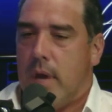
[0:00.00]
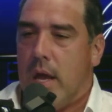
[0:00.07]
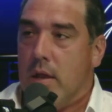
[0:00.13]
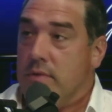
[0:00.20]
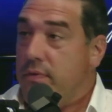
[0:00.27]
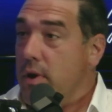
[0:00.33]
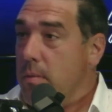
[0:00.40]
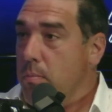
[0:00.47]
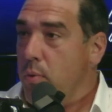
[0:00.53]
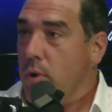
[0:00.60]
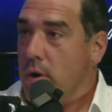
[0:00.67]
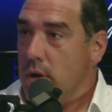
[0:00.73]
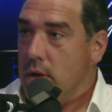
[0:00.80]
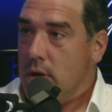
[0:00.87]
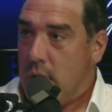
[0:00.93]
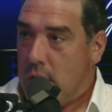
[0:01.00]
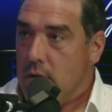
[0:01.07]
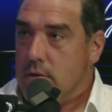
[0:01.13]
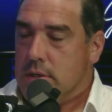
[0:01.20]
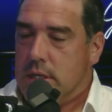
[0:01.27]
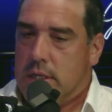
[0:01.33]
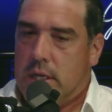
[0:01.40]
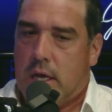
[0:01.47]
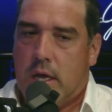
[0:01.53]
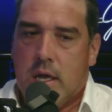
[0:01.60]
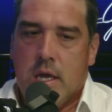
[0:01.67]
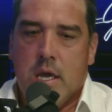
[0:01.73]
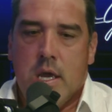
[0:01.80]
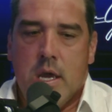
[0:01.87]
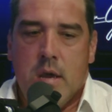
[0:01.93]
And it's very important that you said that.
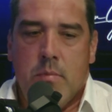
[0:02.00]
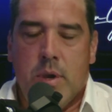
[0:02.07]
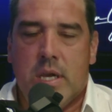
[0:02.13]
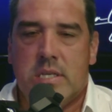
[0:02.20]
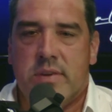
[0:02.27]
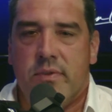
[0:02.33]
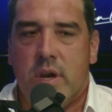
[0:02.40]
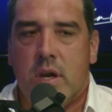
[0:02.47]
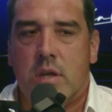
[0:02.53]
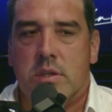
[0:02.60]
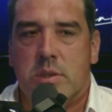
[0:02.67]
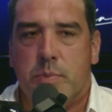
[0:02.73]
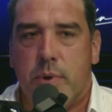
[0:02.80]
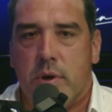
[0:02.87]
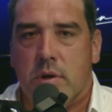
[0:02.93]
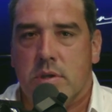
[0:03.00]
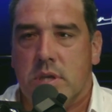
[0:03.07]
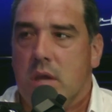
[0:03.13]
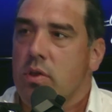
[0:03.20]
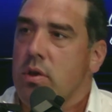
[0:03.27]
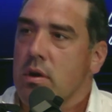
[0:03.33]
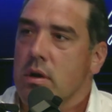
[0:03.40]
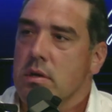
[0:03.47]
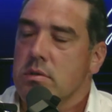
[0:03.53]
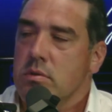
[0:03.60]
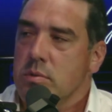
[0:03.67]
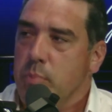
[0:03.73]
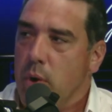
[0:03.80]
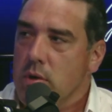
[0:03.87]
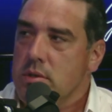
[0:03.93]
Because every conspiracy theorist
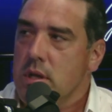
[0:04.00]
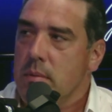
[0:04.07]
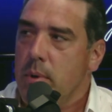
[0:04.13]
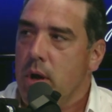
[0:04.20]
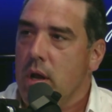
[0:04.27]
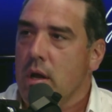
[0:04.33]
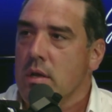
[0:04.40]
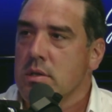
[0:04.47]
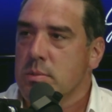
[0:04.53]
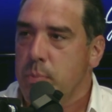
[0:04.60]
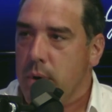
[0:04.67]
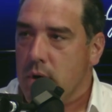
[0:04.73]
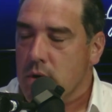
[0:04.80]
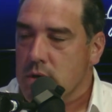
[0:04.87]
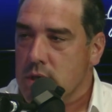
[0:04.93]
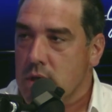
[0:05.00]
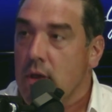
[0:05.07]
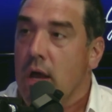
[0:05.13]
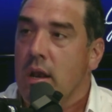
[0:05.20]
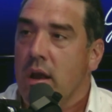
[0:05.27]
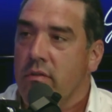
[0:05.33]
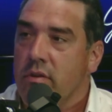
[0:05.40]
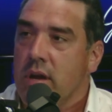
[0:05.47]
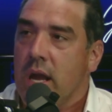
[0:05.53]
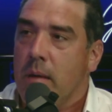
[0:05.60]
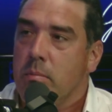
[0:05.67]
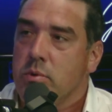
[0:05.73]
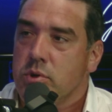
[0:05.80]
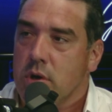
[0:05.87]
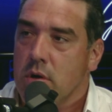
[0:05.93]
who's posted about a conspiracy that never
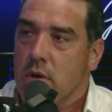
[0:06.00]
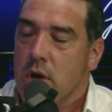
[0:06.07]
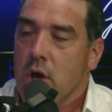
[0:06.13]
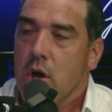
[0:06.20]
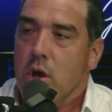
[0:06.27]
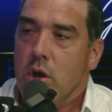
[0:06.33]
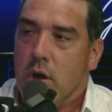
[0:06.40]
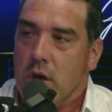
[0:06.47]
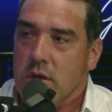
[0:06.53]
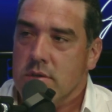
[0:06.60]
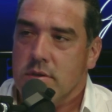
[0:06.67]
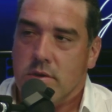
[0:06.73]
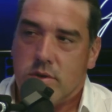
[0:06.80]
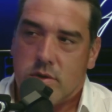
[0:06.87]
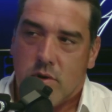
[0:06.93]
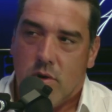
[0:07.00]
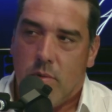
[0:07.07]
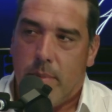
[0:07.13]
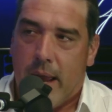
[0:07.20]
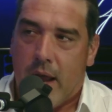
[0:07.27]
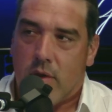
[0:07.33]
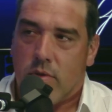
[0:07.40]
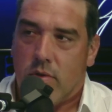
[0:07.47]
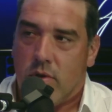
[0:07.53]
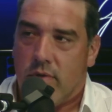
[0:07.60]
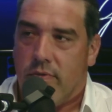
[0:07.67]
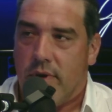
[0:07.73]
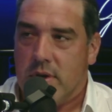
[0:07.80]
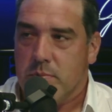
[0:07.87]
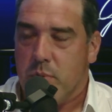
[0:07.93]
came true, you can still scroll back through their
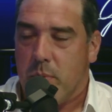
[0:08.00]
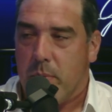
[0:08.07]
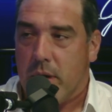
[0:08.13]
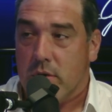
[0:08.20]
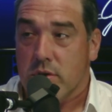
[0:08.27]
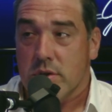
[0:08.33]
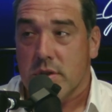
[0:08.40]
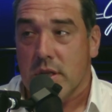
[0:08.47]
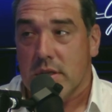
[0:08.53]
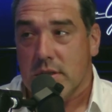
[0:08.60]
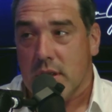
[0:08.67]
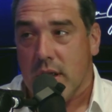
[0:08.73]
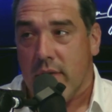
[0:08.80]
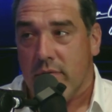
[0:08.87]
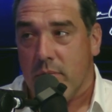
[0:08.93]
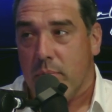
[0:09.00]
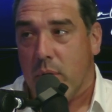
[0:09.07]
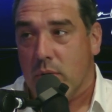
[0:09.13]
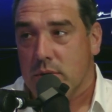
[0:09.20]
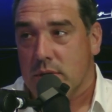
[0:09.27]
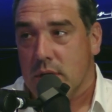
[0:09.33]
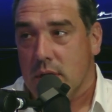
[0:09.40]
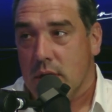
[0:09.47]
Facebook pictures and they still have them posted.